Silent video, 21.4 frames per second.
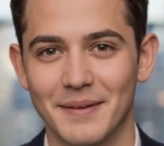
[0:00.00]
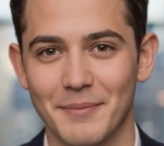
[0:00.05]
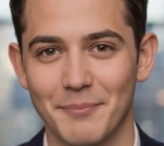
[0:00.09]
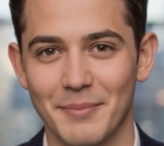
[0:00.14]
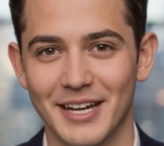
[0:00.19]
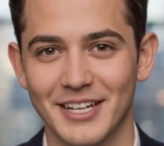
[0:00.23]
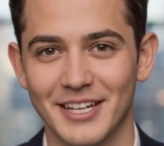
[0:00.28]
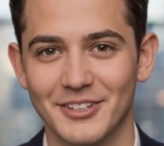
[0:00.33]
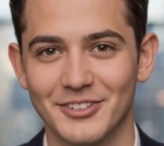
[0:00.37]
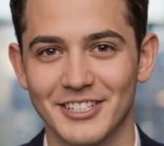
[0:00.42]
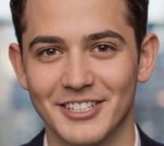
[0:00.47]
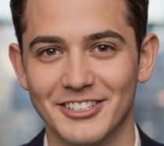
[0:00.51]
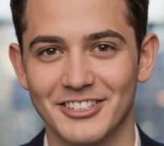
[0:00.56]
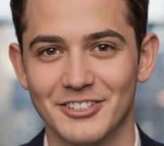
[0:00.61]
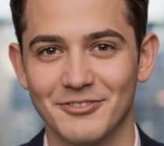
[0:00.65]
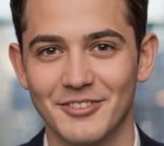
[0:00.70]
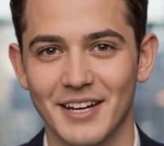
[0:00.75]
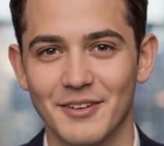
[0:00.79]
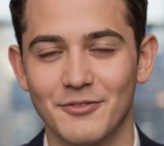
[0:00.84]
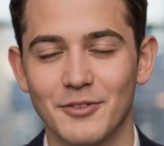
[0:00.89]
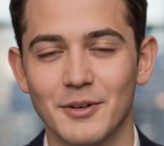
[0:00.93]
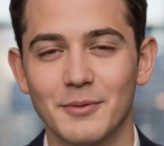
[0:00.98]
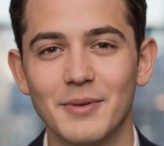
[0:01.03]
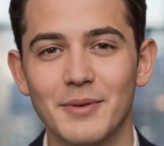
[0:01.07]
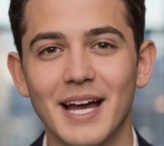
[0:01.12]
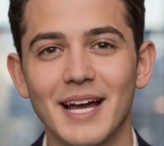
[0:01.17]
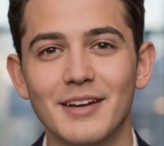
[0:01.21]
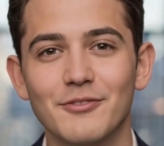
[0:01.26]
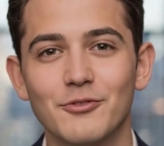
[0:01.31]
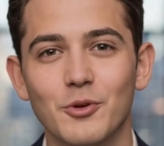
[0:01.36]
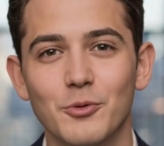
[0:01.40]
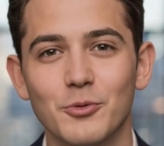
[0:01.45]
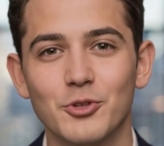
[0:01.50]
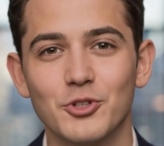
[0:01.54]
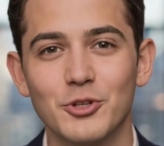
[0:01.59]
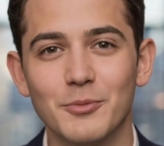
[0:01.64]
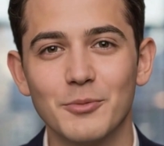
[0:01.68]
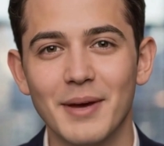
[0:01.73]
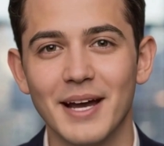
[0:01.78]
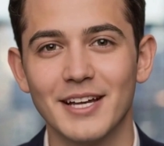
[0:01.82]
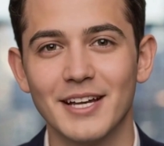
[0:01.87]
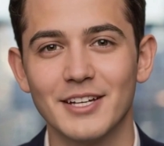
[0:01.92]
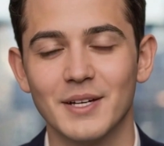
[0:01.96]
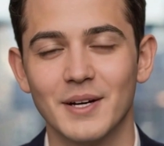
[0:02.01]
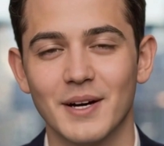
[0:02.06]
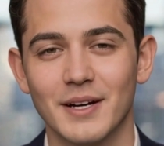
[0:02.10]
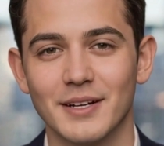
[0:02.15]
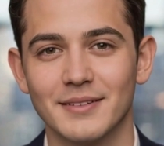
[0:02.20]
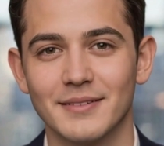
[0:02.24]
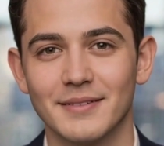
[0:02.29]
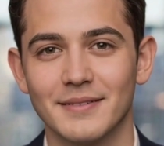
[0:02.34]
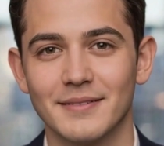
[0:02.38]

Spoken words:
Make a list of every platform you depend on.